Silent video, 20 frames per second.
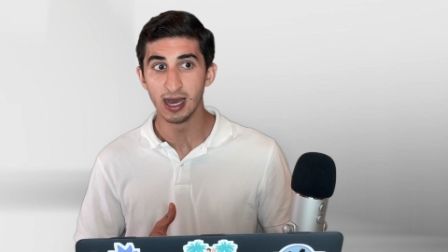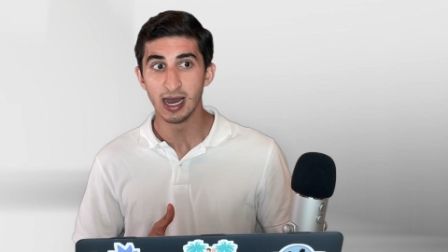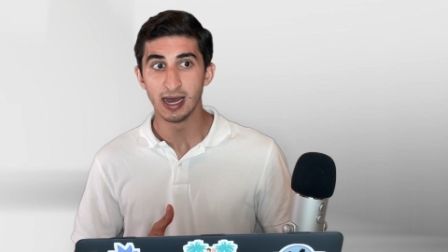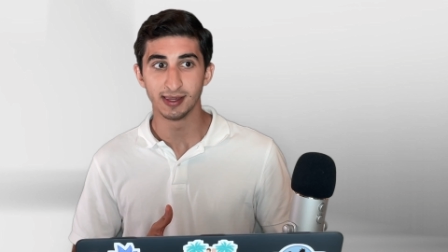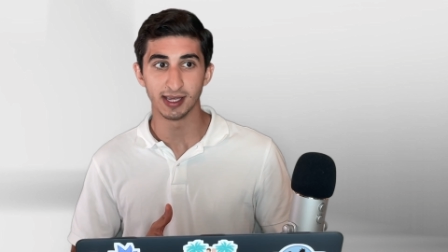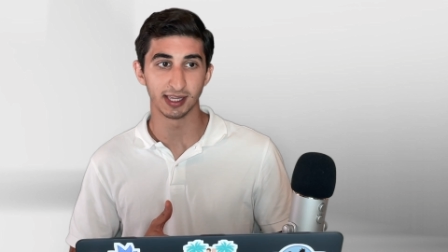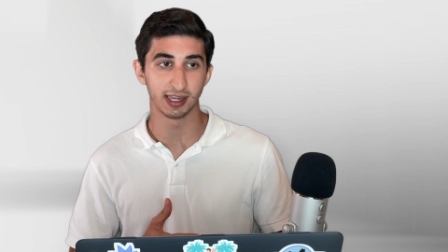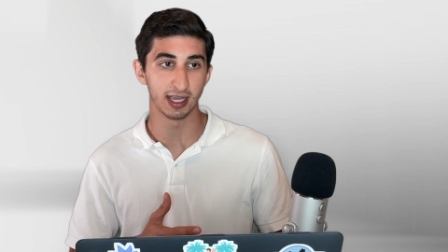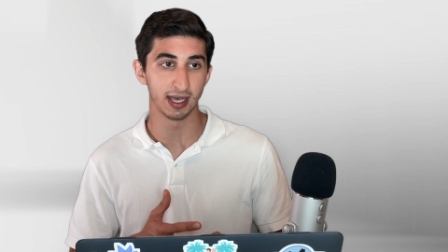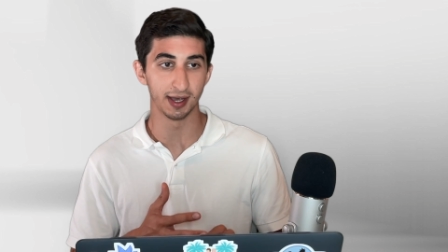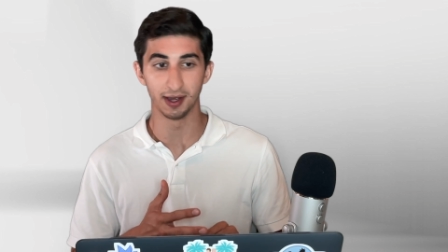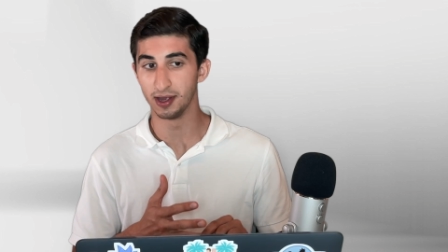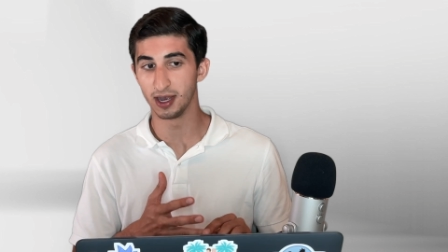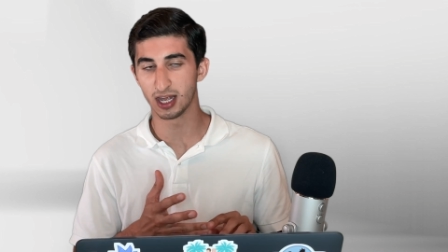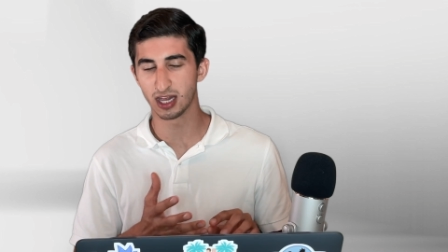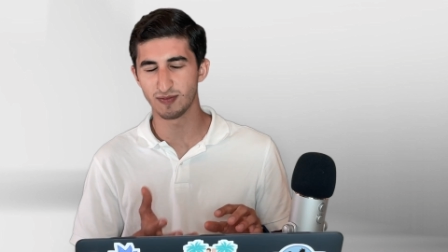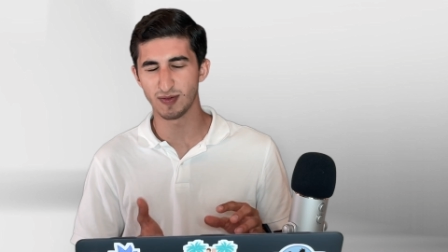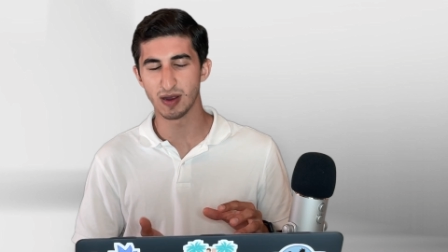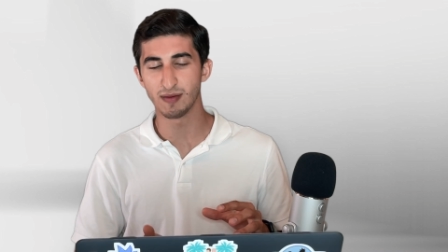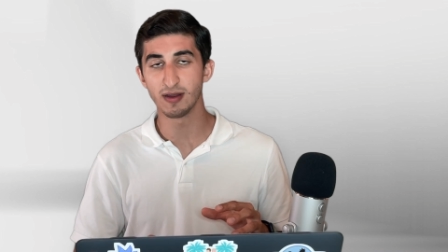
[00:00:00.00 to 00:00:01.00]
that the
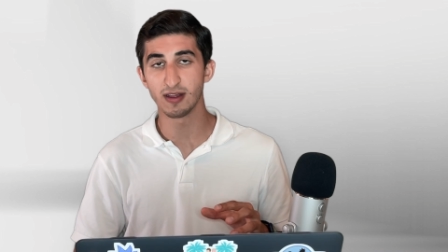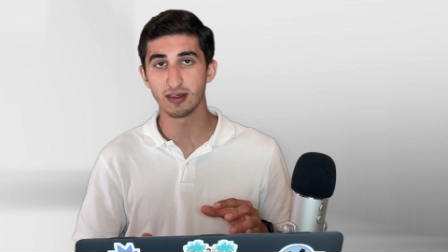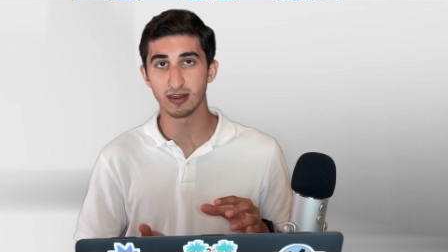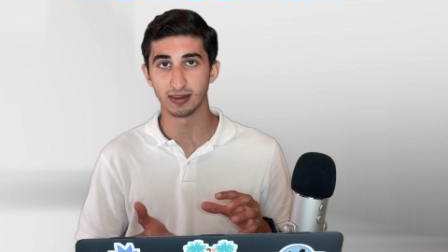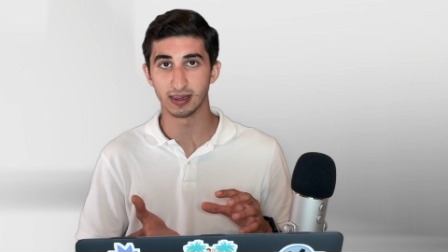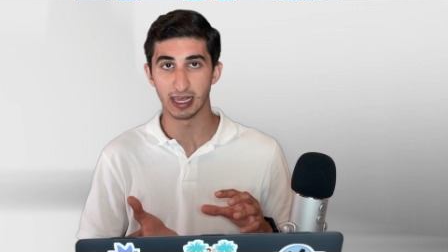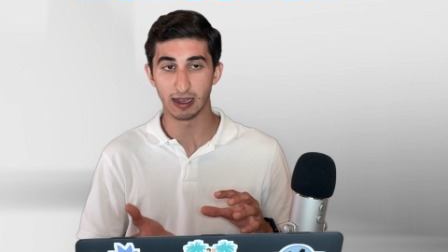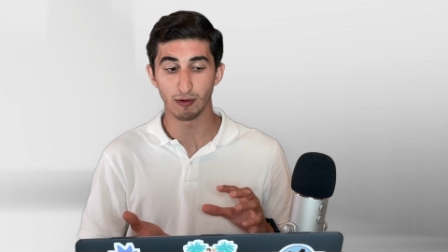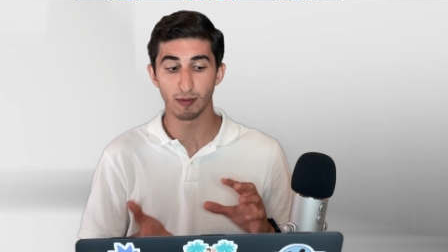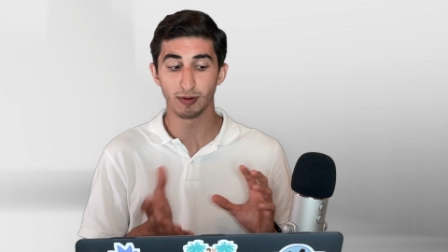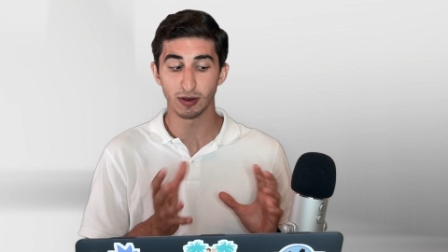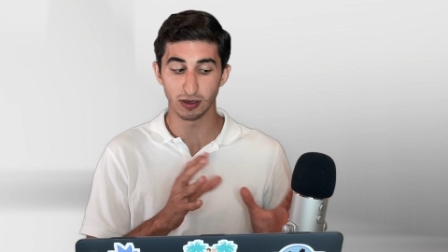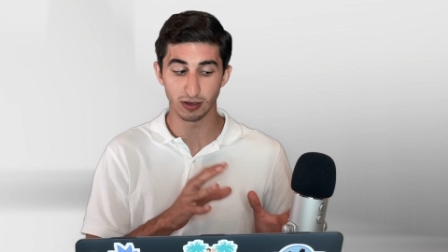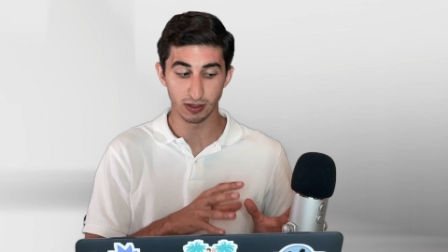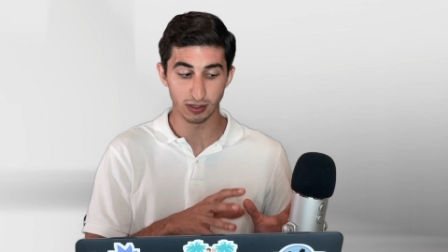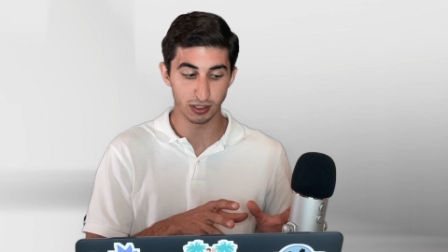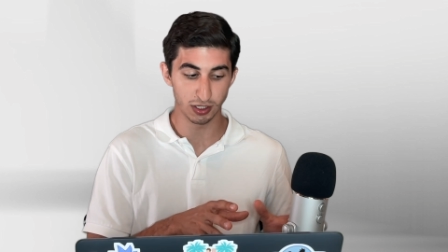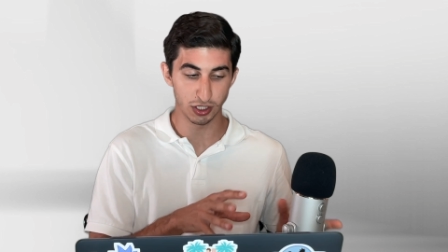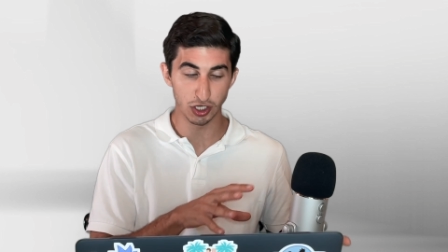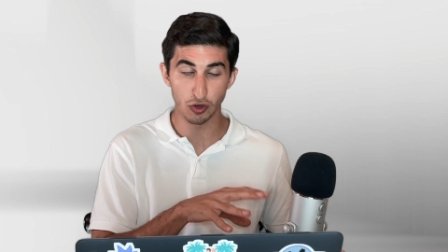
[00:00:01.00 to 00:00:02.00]
experiments that they were
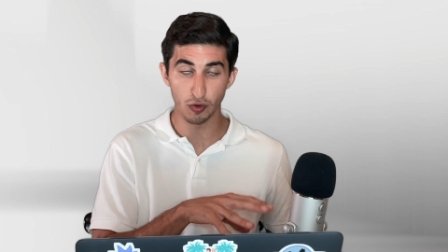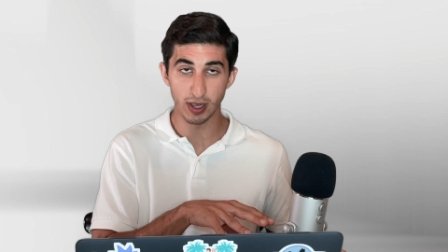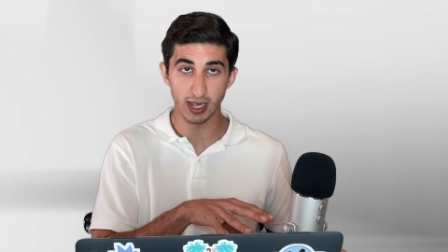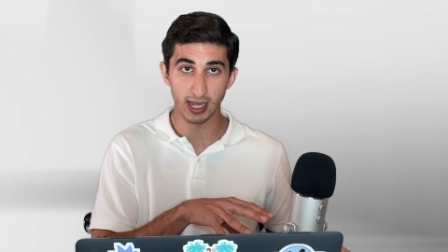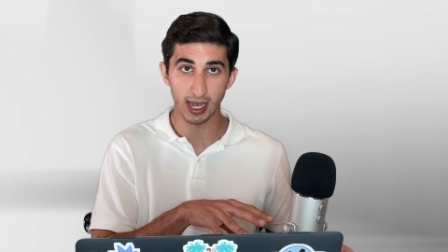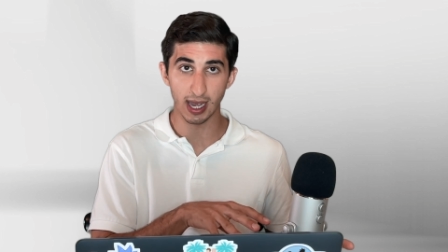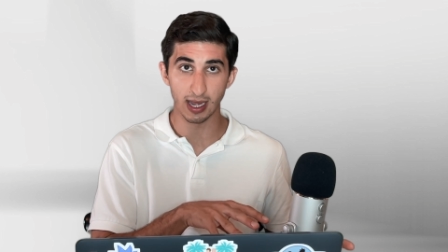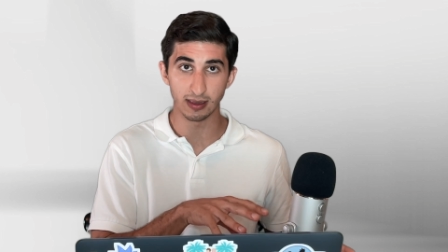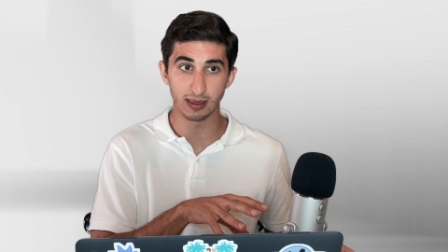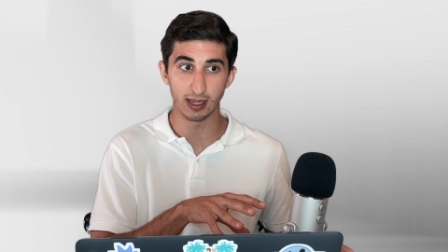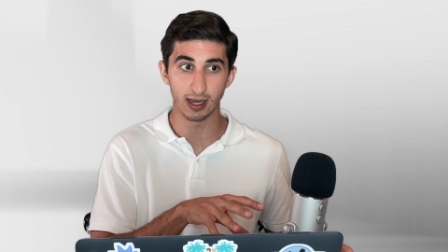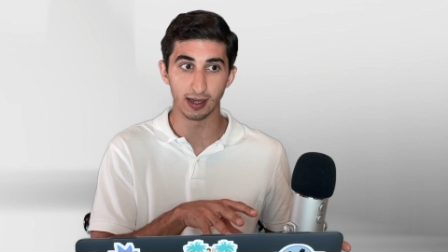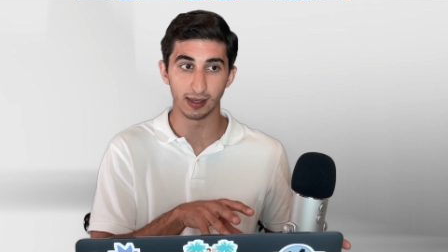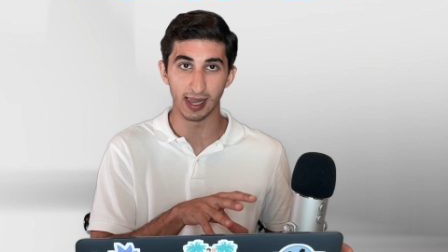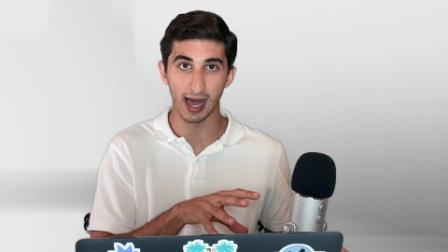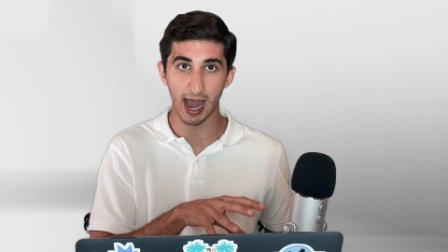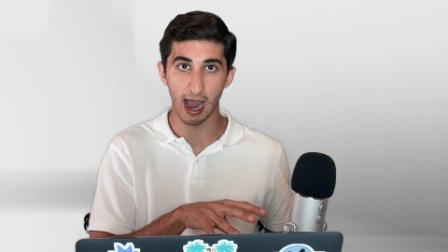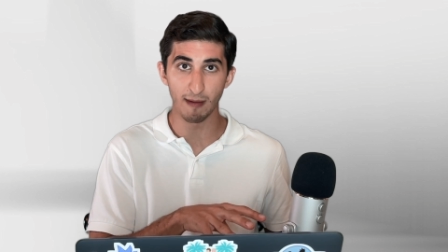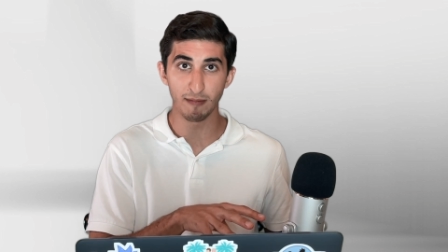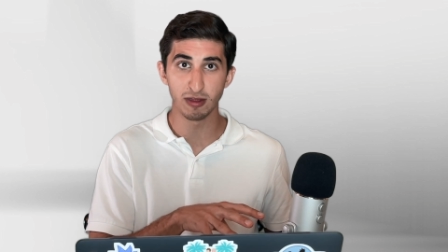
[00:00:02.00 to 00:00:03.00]
doing in the
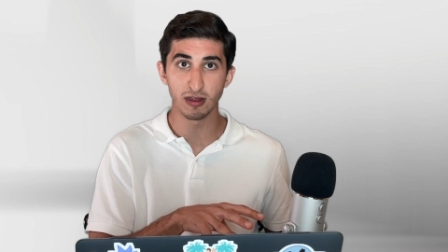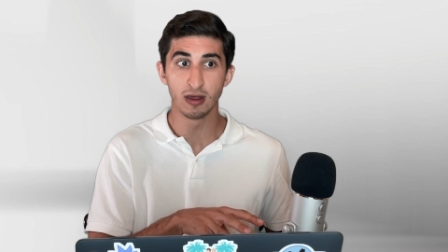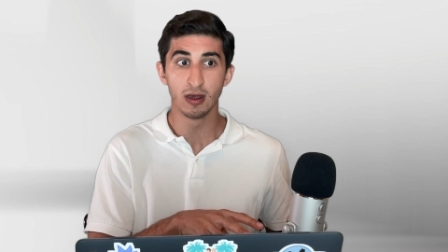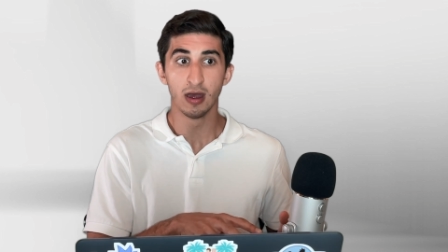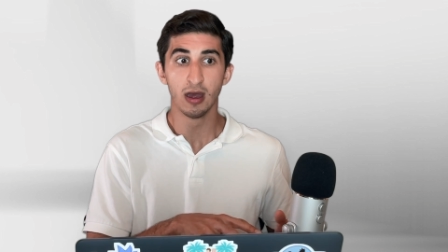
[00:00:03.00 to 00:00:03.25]
labs